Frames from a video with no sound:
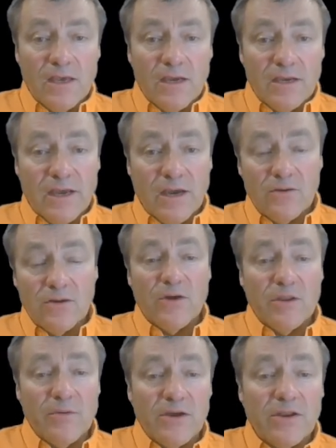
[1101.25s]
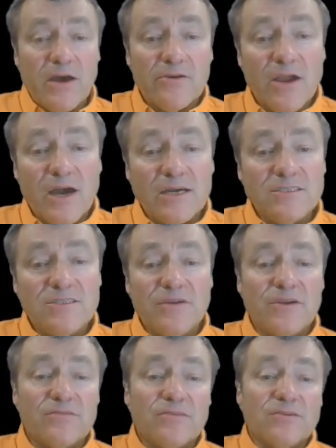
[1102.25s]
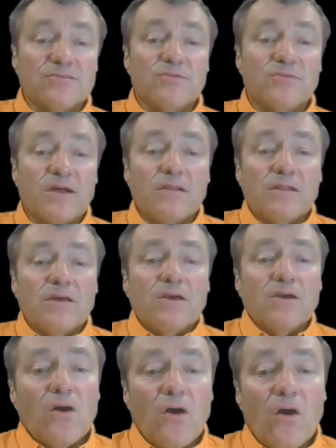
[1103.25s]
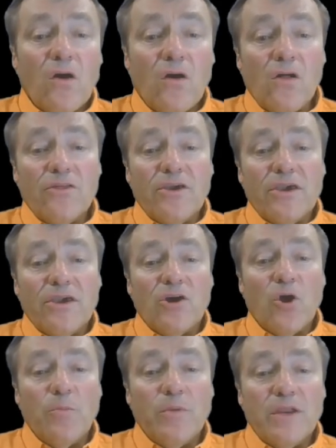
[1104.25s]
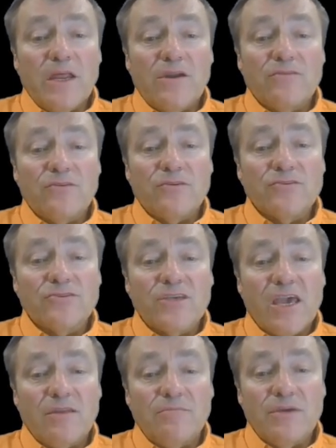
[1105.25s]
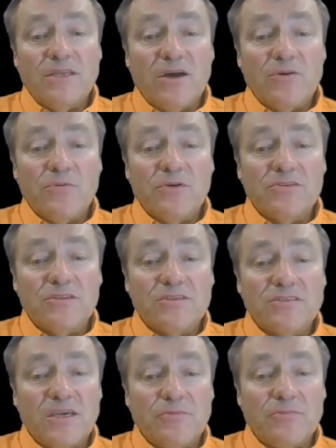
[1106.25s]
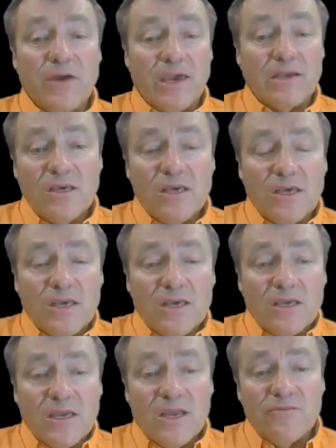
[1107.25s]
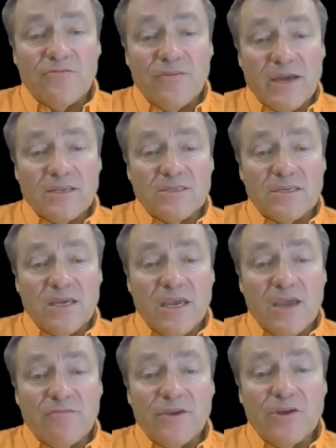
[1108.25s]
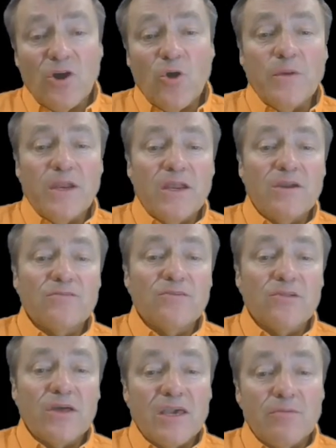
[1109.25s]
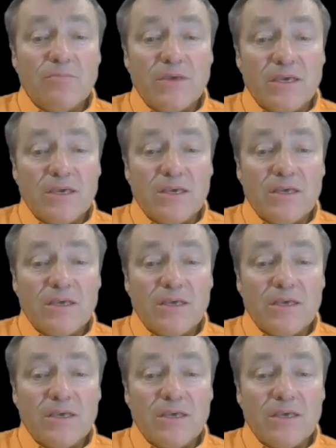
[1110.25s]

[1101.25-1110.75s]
Now, what about other kinds of intervals? Well, all the open intervals can be dealt with in the same way. In fact, every open interval AB